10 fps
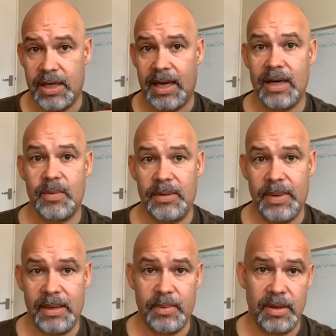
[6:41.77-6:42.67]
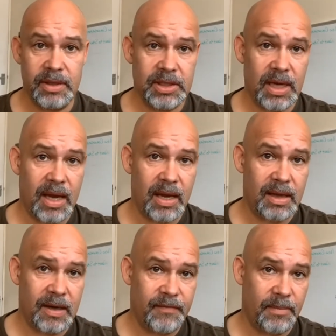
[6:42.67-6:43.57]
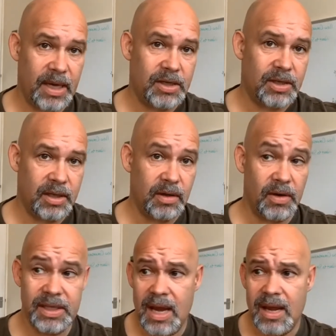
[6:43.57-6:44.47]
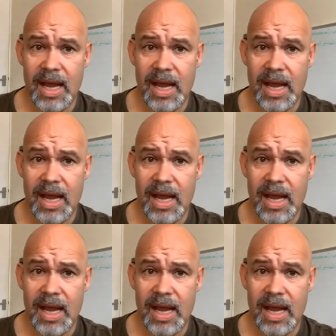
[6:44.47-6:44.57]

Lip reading: connect with people and share information and knowledge